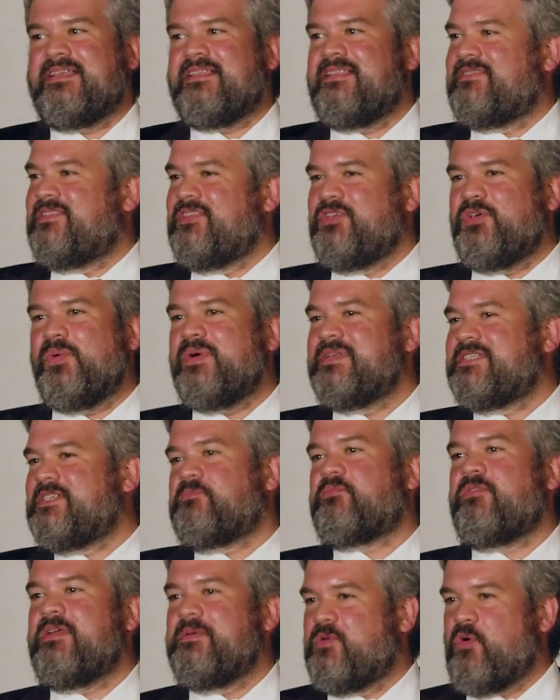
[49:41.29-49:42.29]
the US
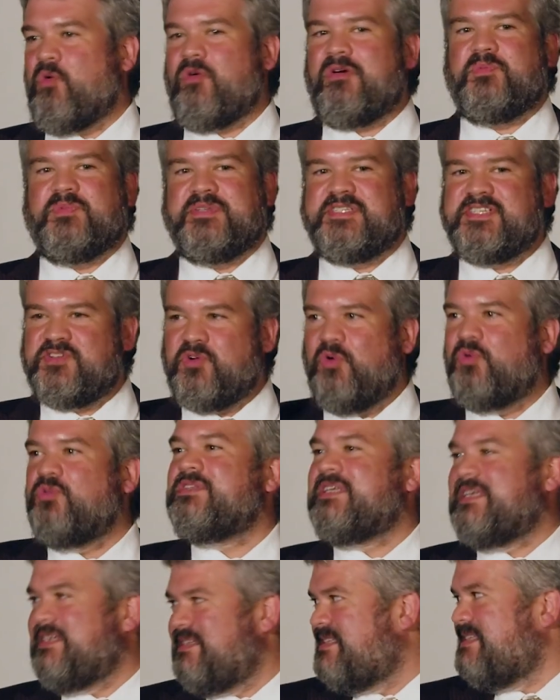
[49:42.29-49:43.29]
Supreme Court was
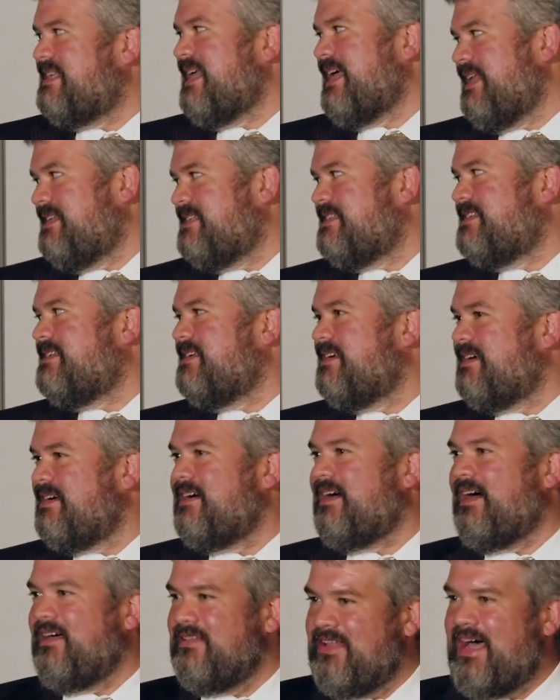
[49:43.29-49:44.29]
scolding states
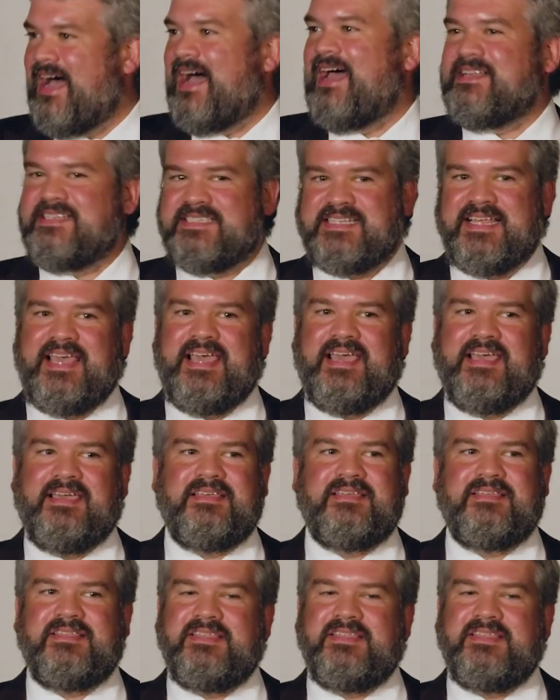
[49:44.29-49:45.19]
a lot, saying,